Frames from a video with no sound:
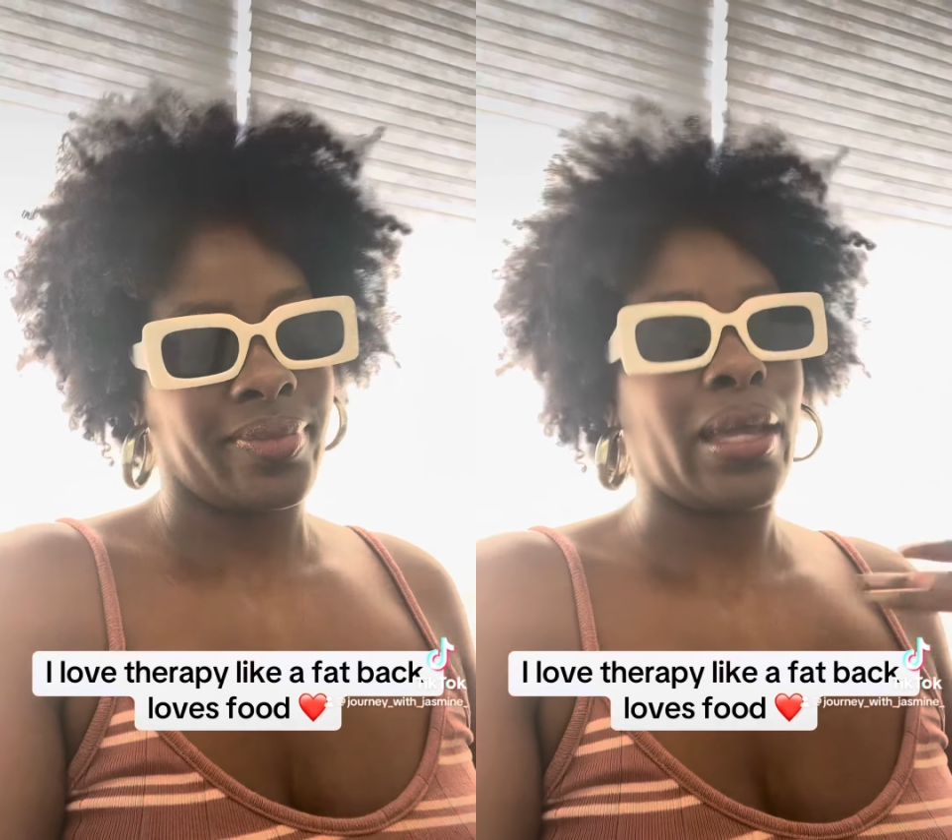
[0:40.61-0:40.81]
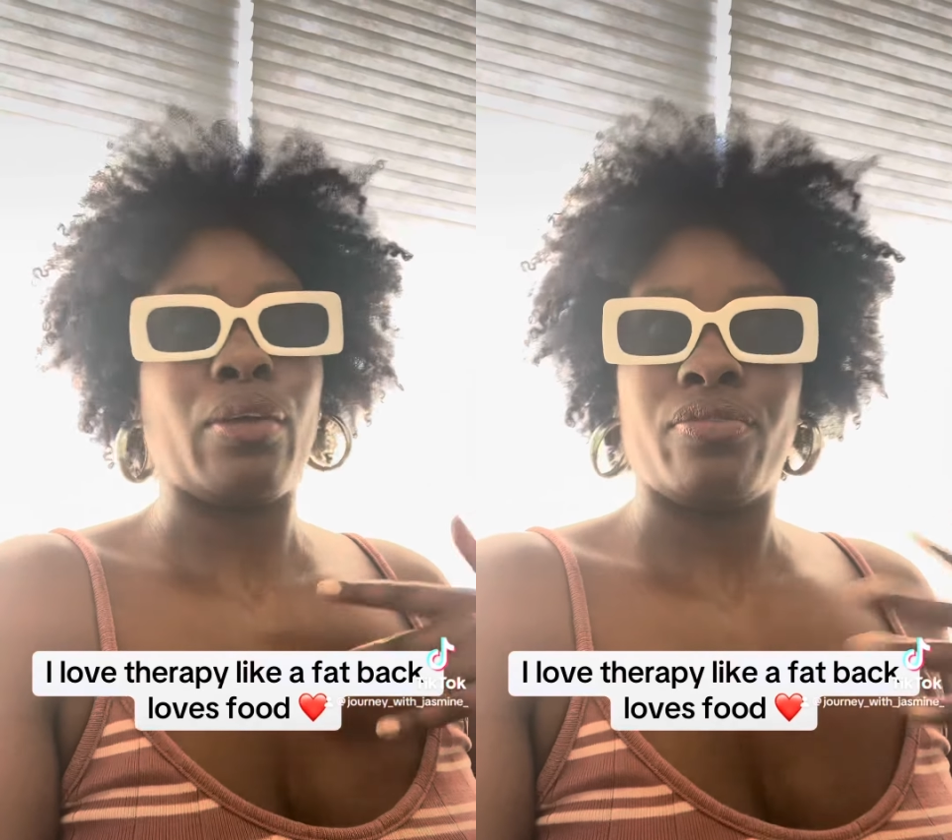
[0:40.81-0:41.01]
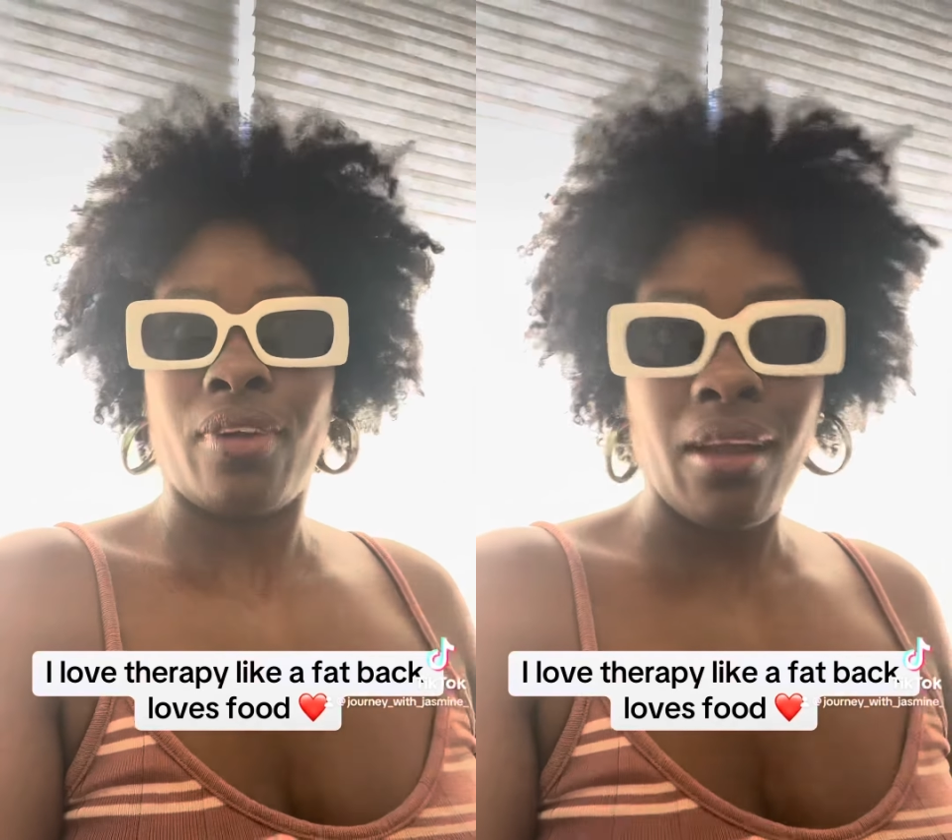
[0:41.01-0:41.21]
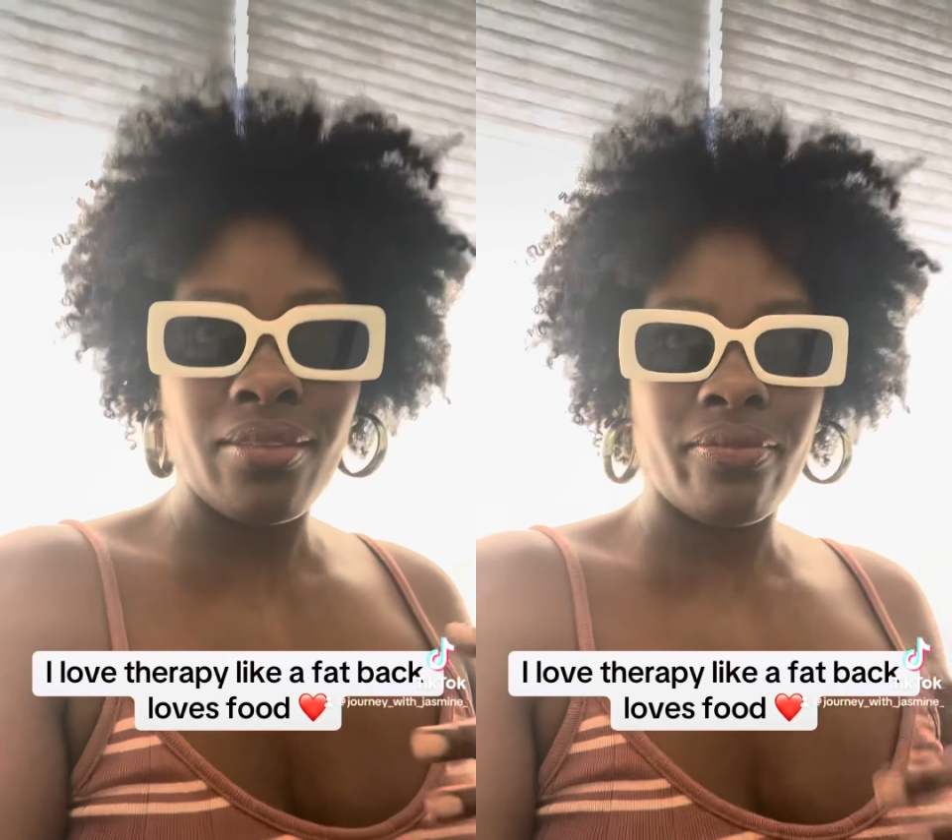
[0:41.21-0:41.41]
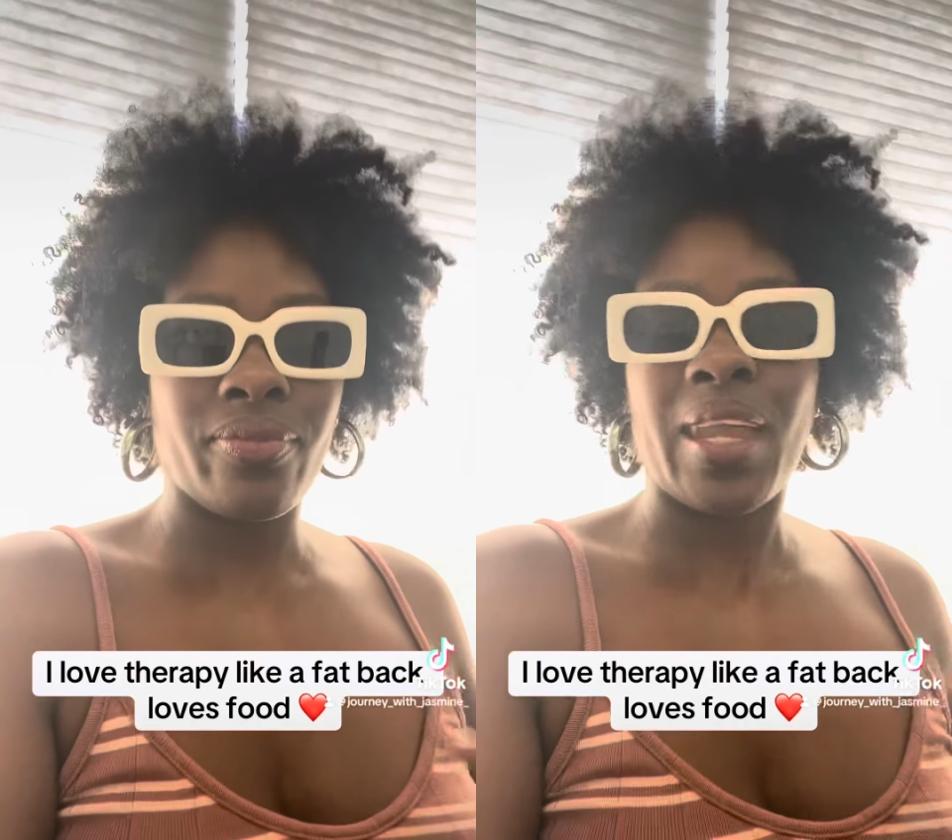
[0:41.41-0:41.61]
like a
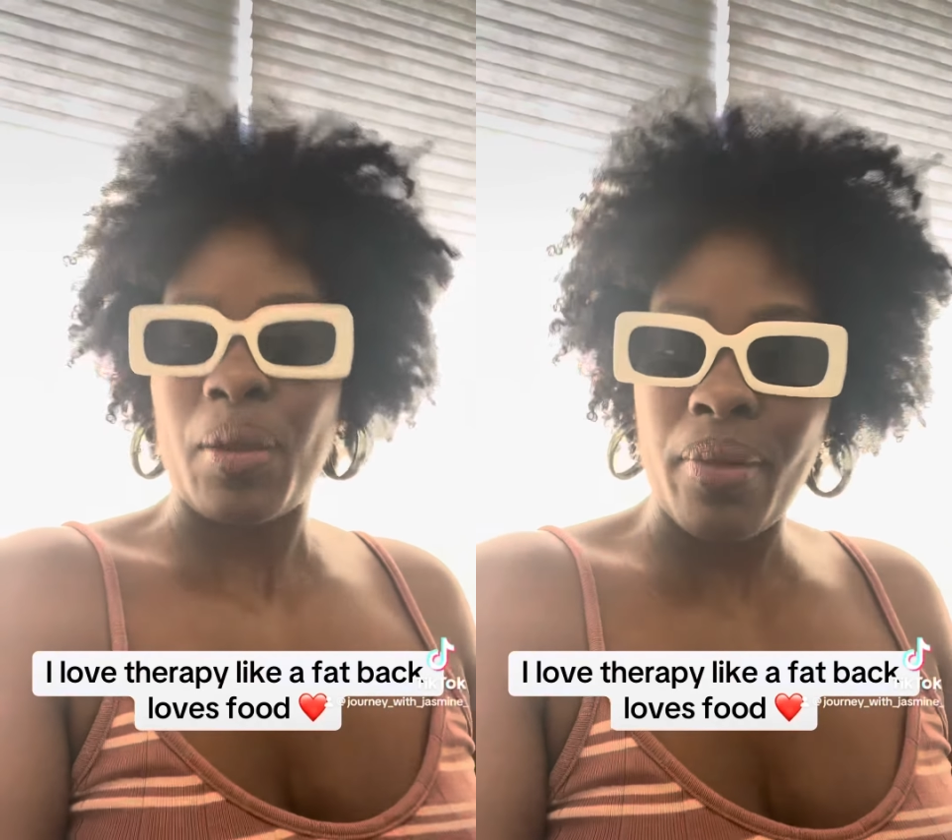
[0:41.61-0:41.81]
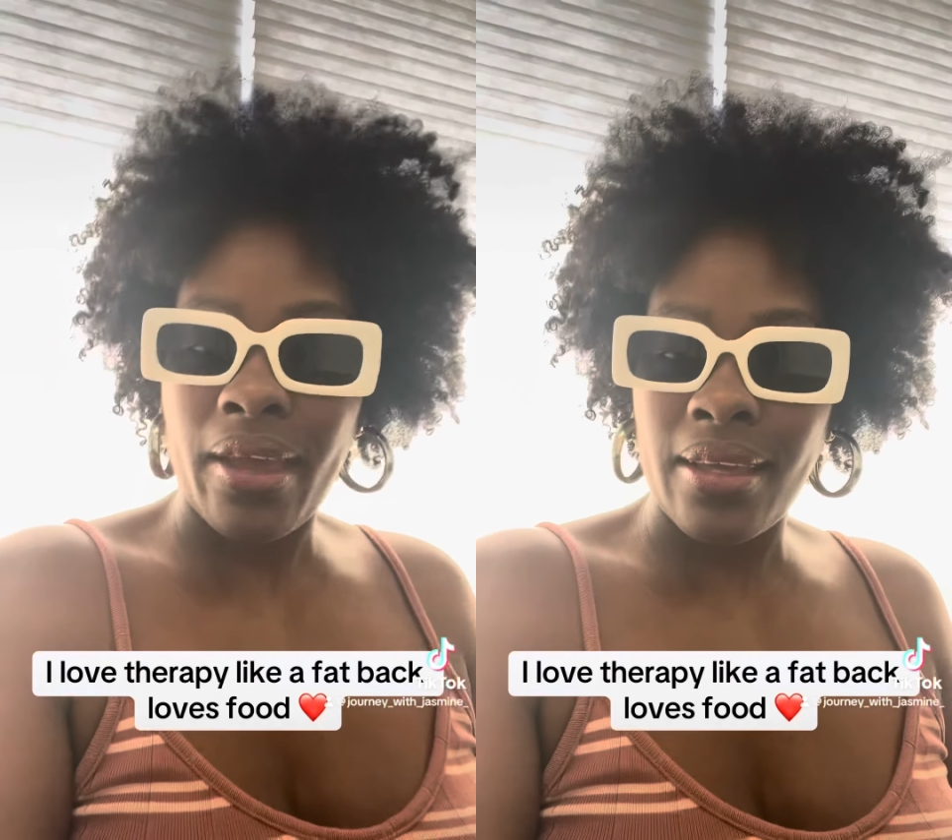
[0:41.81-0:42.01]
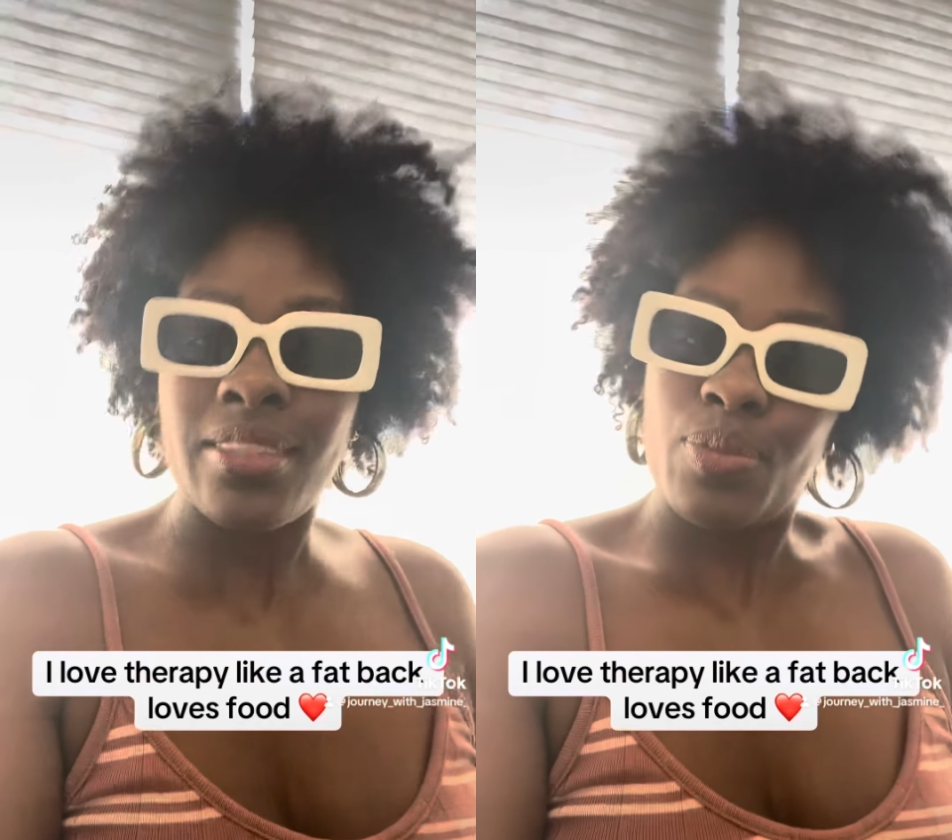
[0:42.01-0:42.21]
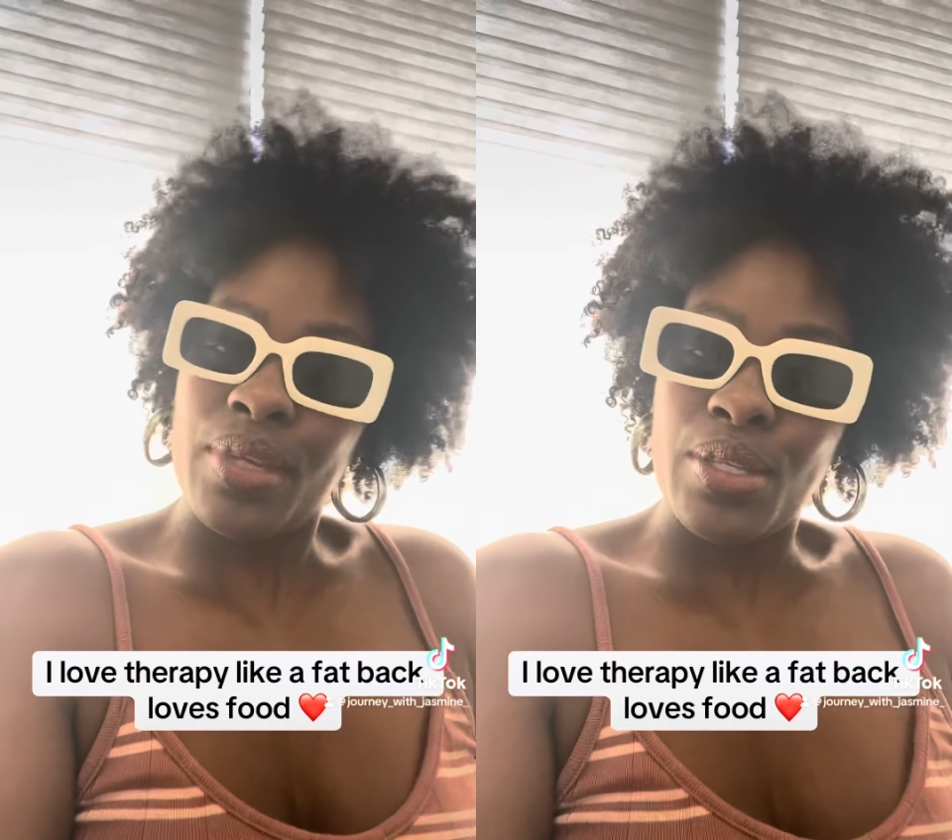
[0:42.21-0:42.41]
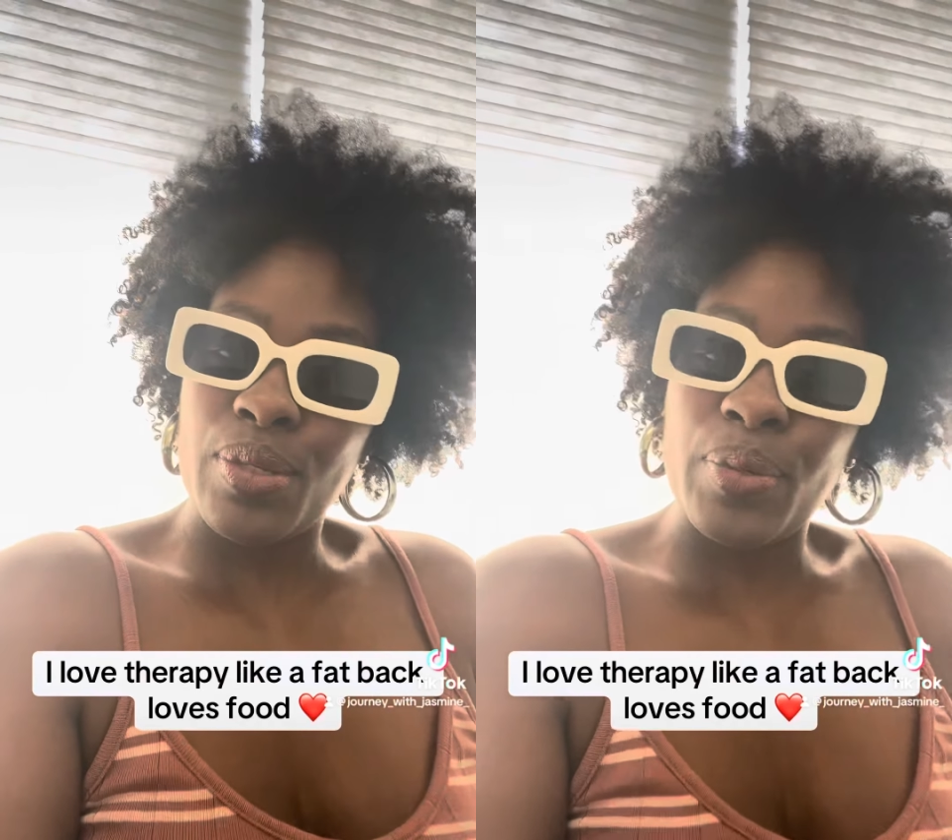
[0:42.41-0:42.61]
friend that I pay to
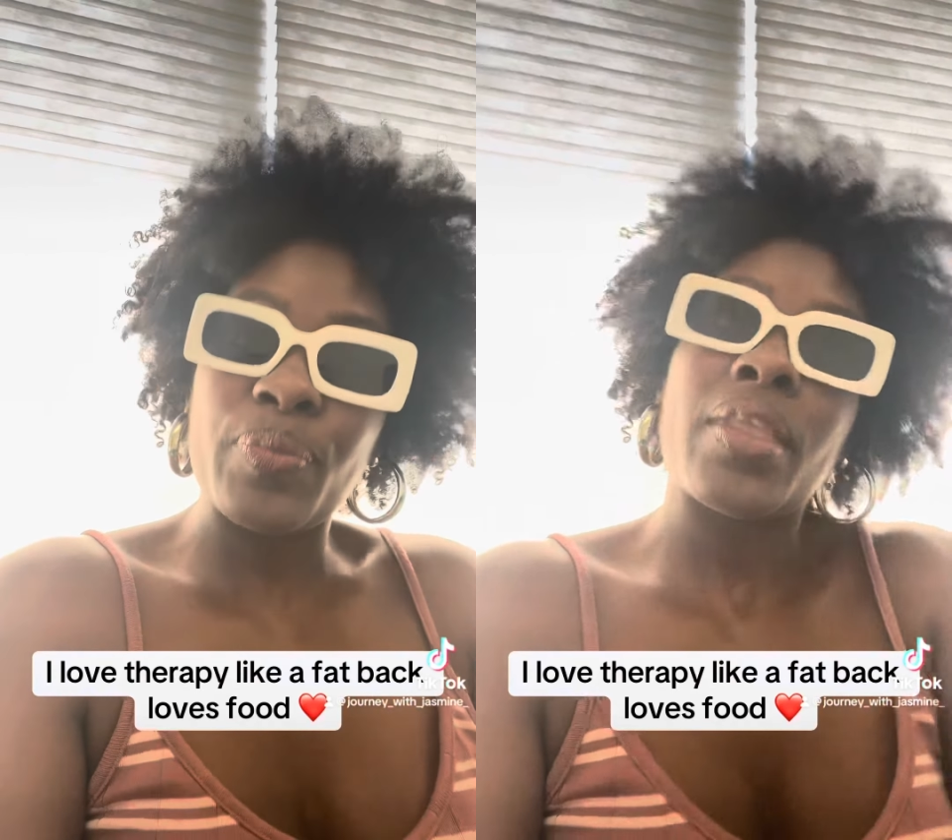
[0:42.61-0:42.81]
speak to.